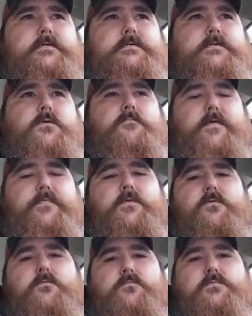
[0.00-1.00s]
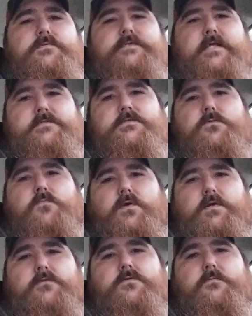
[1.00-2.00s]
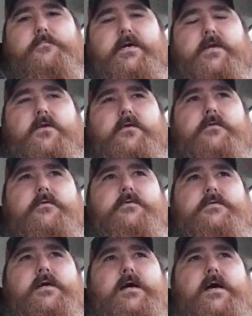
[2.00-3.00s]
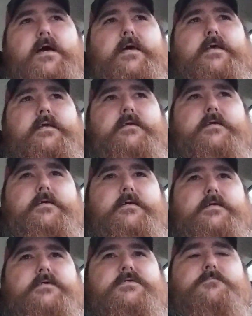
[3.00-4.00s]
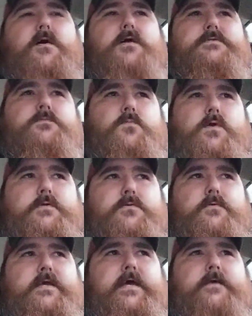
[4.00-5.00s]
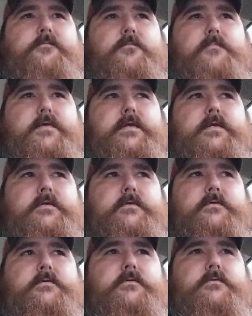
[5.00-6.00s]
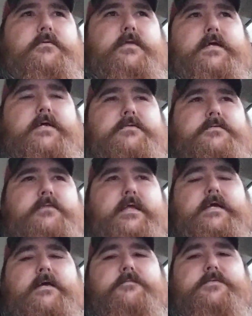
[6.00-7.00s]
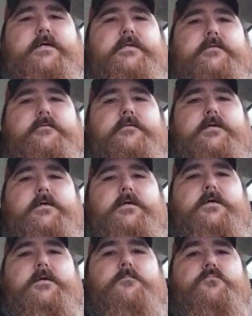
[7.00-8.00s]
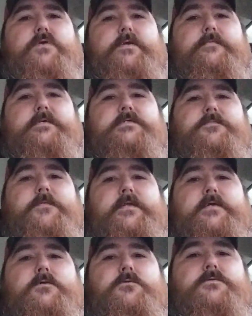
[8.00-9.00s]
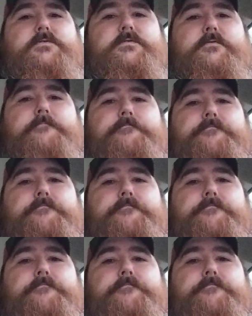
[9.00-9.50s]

Methadone tends to work a little better. Suboxone worked okay for me. Like I've said in previous videos,